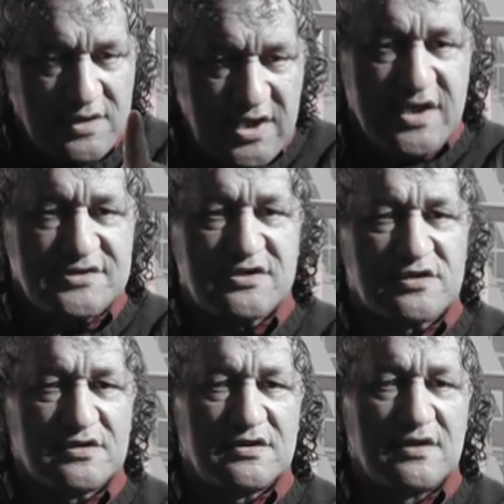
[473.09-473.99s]
He's
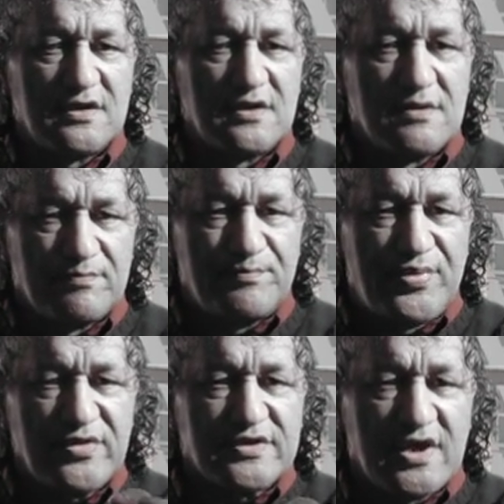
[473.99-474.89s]
got to
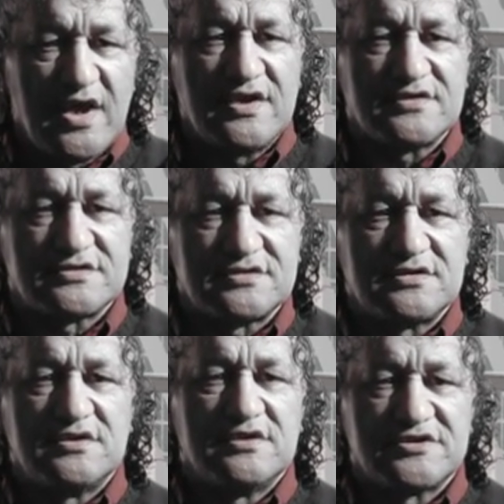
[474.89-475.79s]
put his
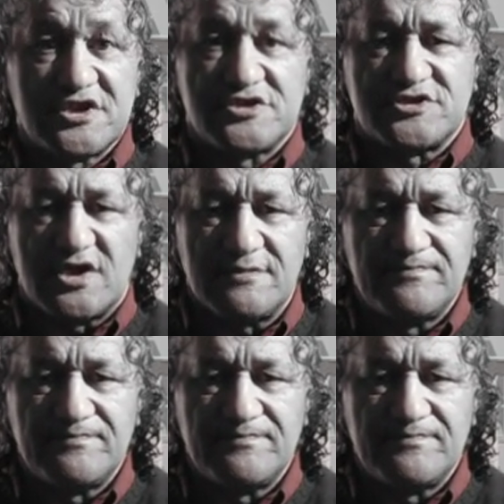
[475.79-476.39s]
signature